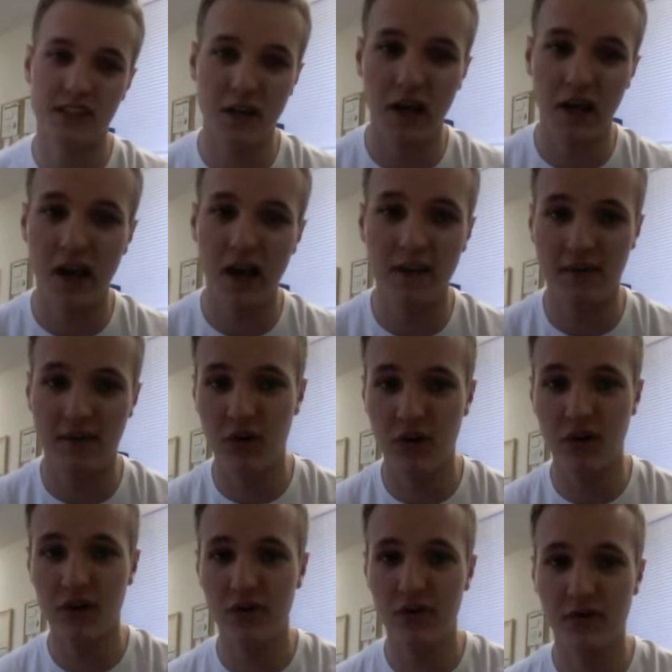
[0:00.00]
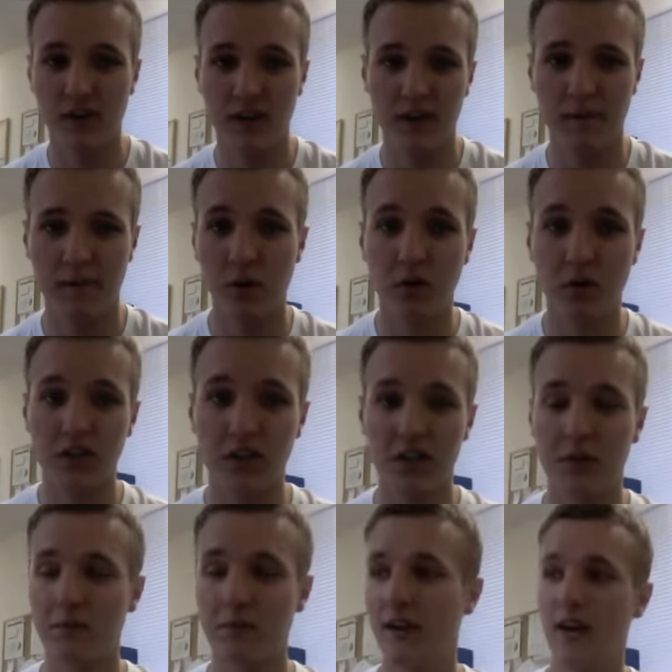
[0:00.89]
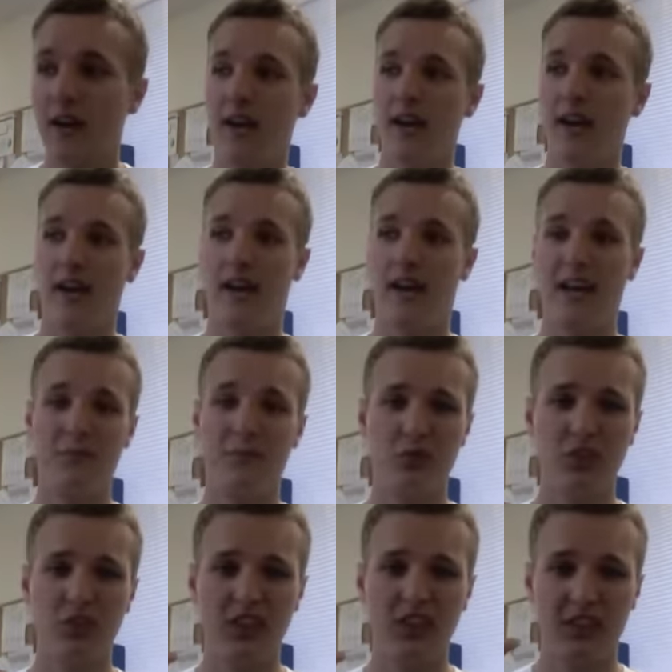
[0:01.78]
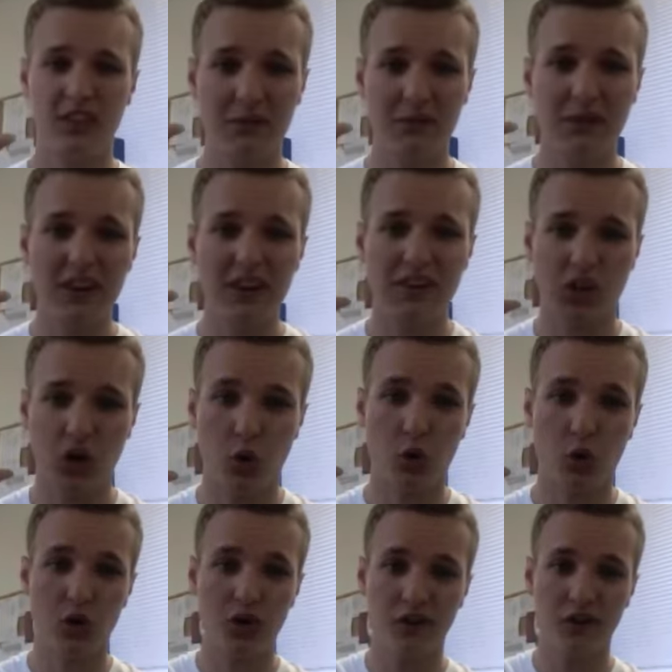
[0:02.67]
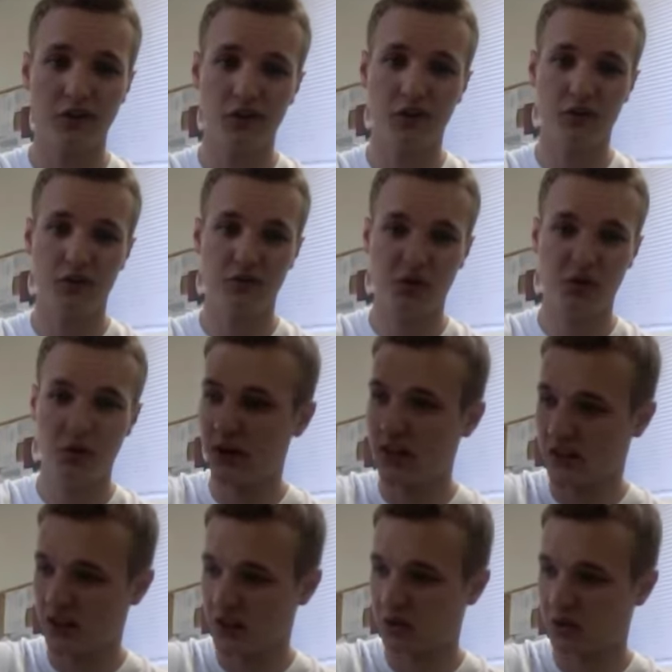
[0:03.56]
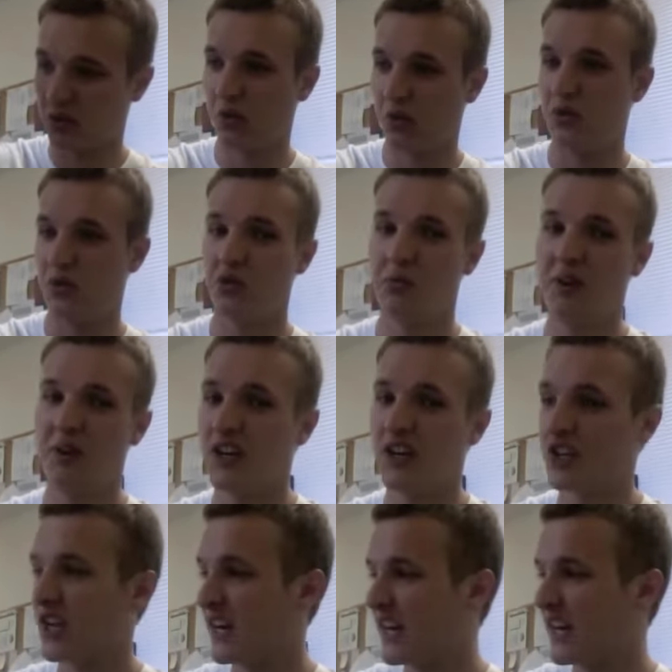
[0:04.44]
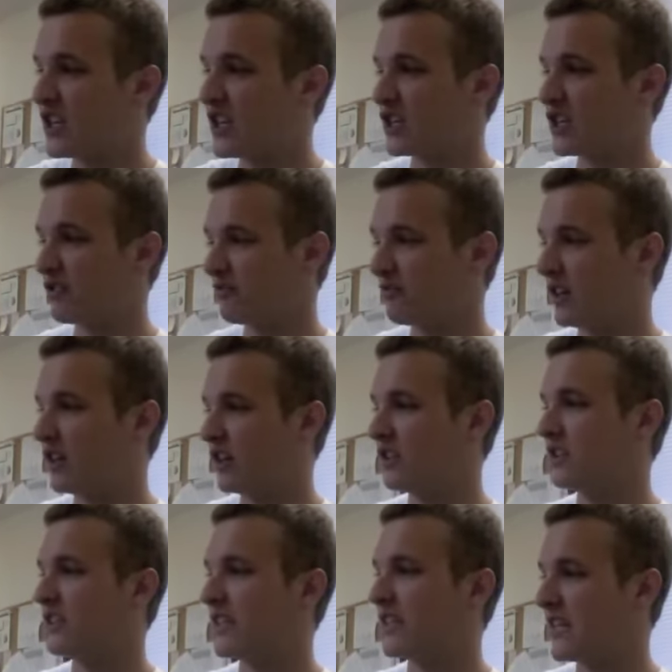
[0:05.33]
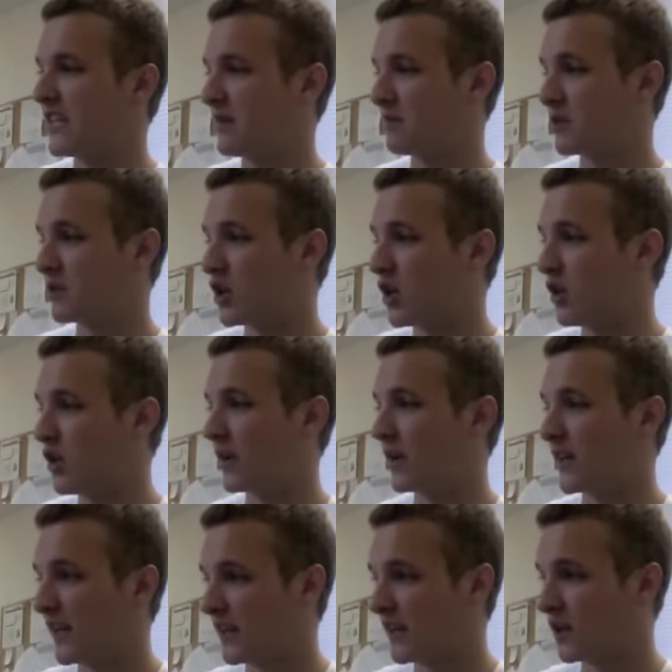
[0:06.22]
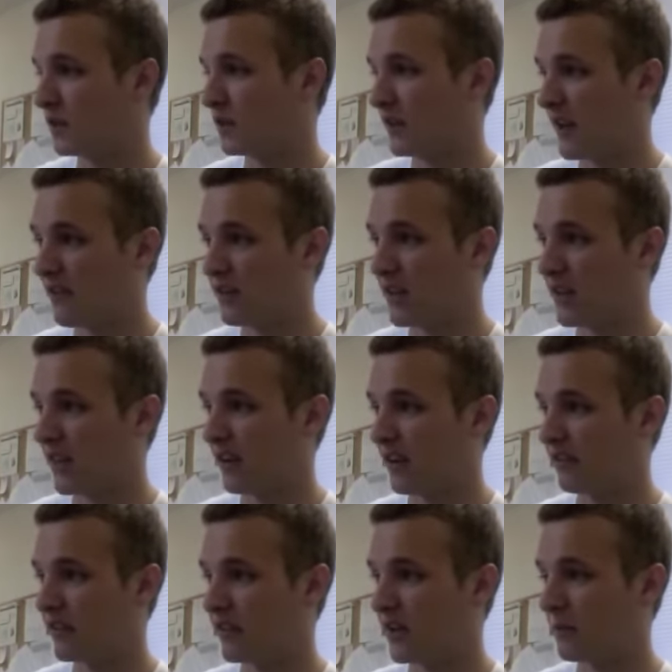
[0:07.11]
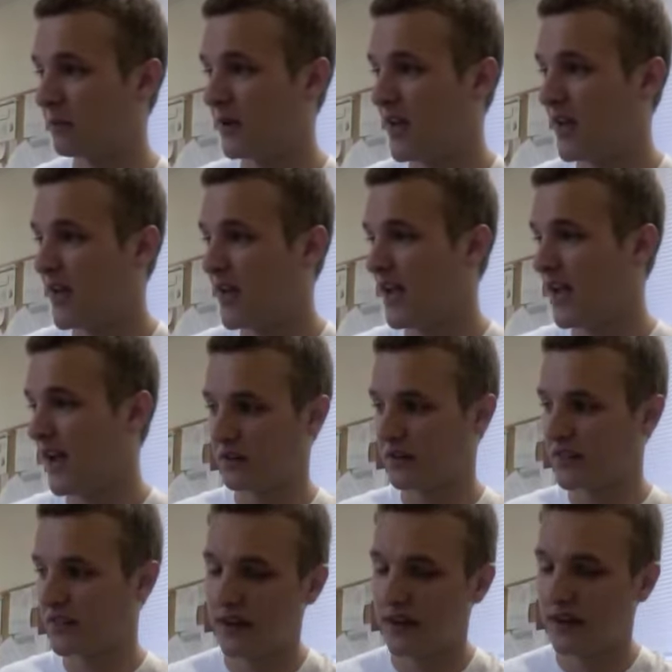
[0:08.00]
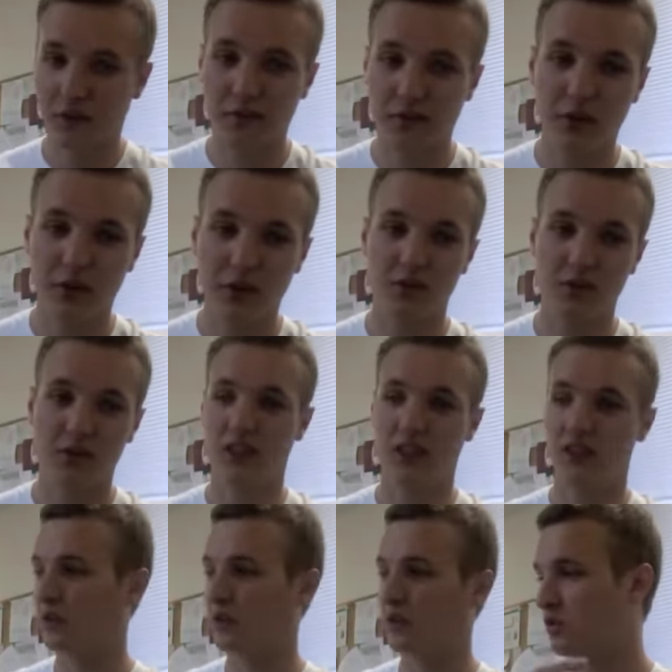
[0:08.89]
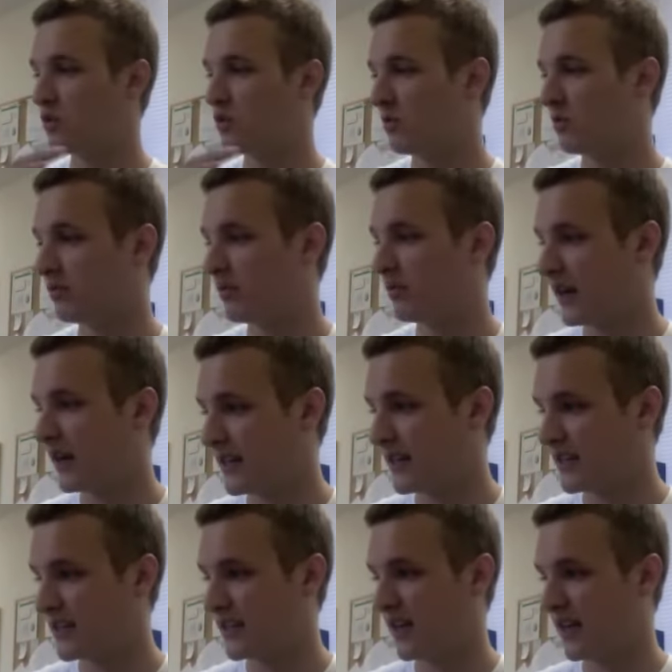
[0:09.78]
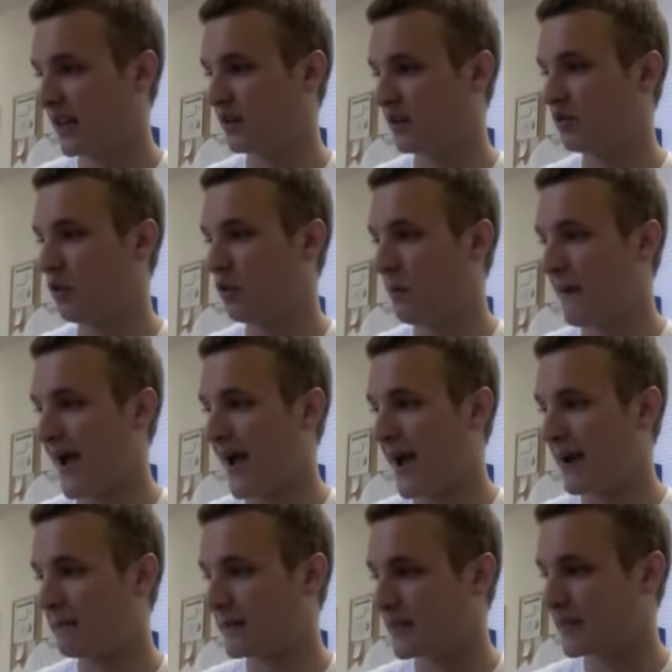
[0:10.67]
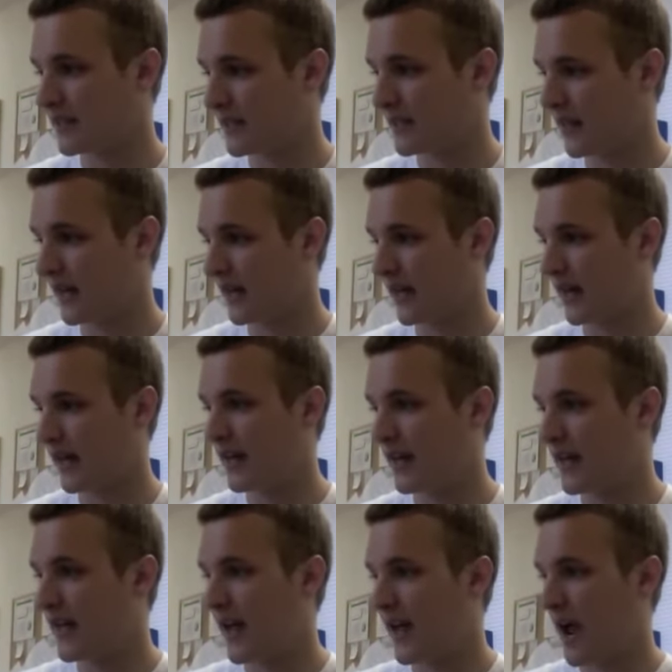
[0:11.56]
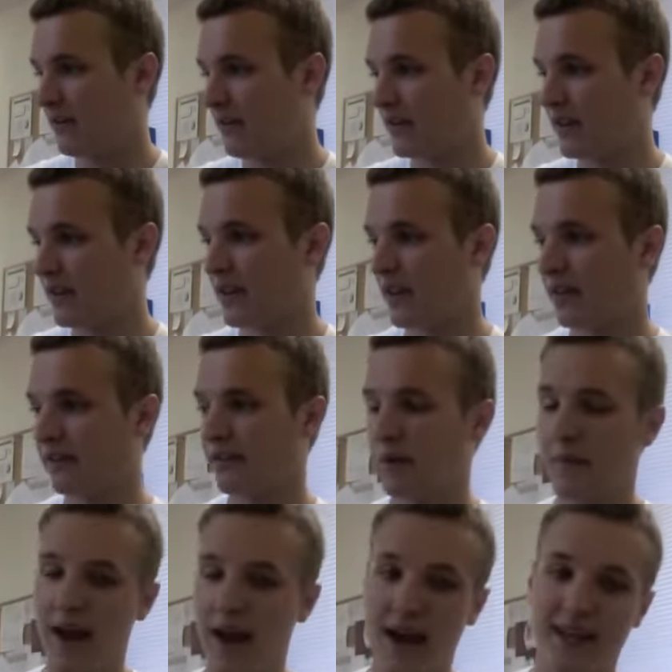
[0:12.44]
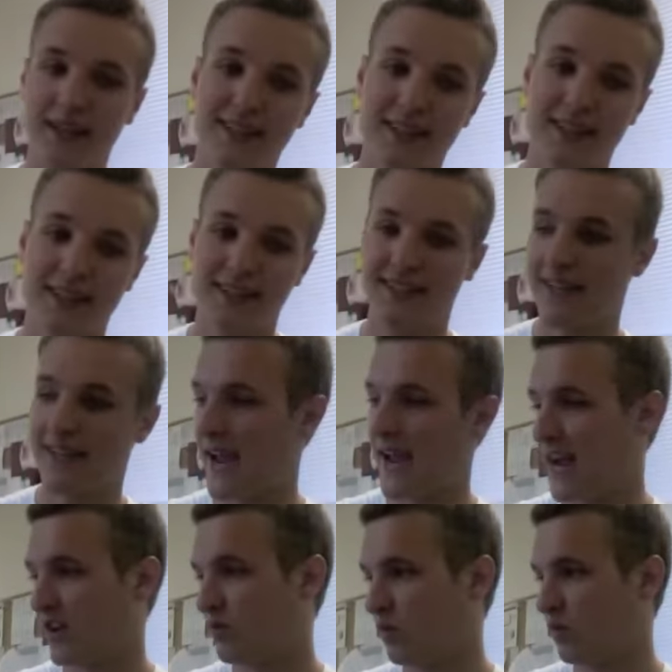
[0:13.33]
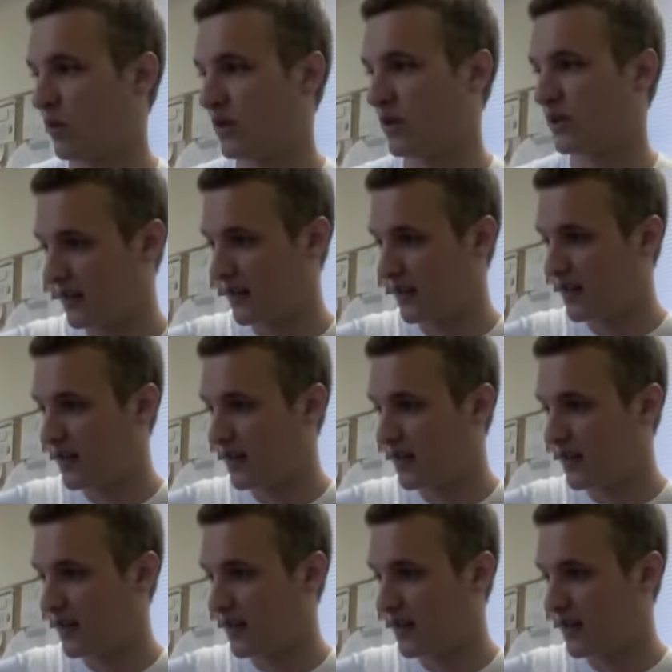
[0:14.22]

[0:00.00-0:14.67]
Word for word: I, have heard of uh, most of them, and I'm only I'm not even a quarter of the way scrolled through the page, and it just literally keeps going and going. Everything from cell phones and Google Plus and Google Maps. Uh, everything from AdSense to AdWords.